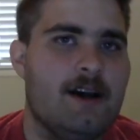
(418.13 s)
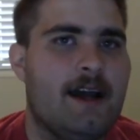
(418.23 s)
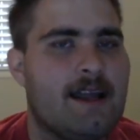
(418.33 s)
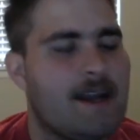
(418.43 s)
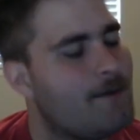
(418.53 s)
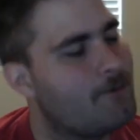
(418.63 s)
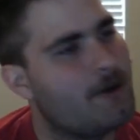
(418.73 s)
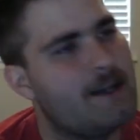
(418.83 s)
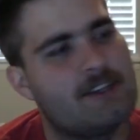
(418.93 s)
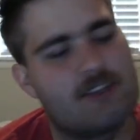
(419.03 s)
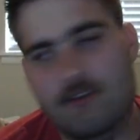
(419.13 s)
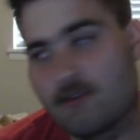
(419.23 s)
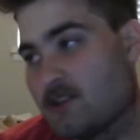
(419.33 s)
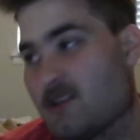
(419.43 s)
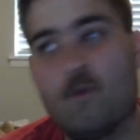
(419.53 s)
and I'm pretty sure
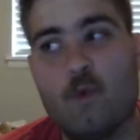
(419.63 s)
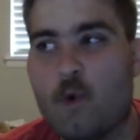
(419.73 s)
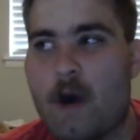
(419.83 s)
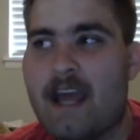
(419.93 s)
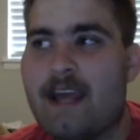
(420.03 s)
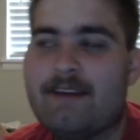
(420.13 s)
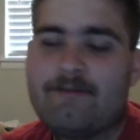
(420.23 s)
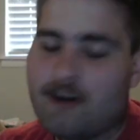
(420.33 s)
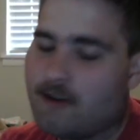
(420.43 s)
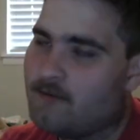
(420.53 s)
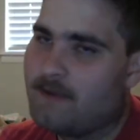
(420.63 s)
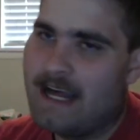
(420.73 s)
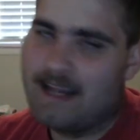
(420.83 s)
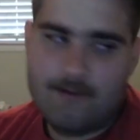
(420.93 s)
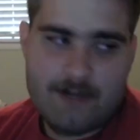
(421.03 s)
there's some way farther
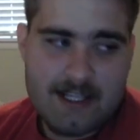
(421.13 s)
back that we